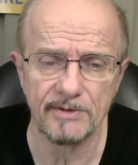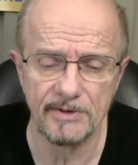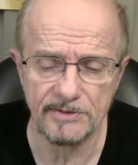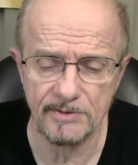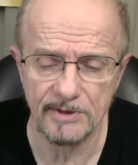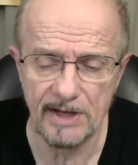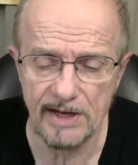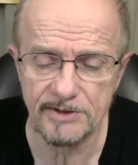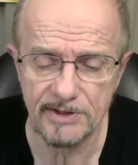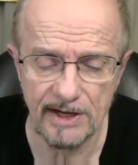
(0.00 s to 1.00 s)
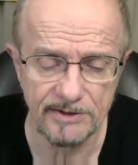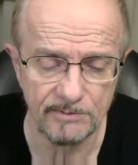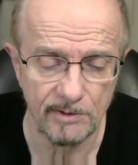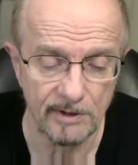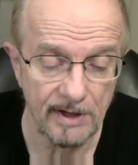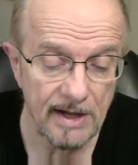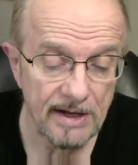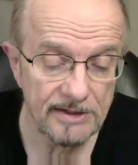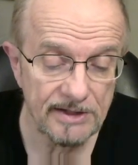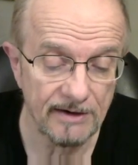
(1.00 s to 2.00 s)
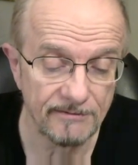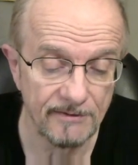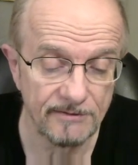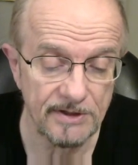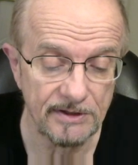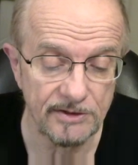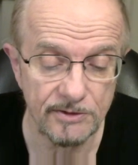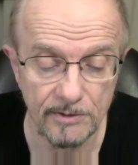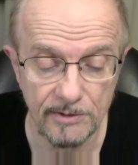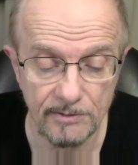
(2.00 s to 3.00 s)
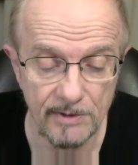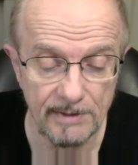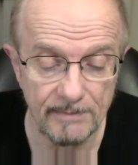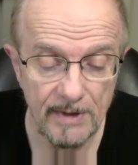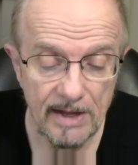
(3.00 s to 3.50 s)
as you engage God's word. John 15, 2 and 3.